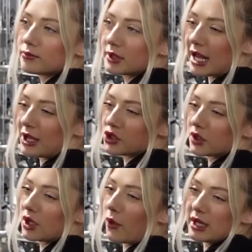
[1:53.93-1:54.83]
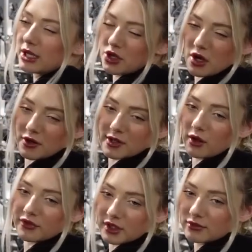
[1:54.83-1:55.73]
potentially going to injure
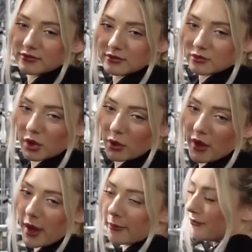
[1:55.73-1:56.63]
yourself, and we don't want that.